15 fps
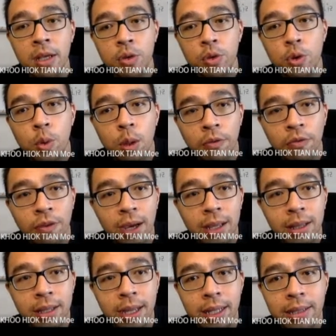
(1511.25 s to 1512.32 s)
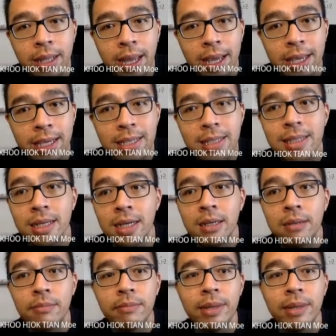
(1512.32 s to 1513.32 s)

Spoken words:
You will find that there is a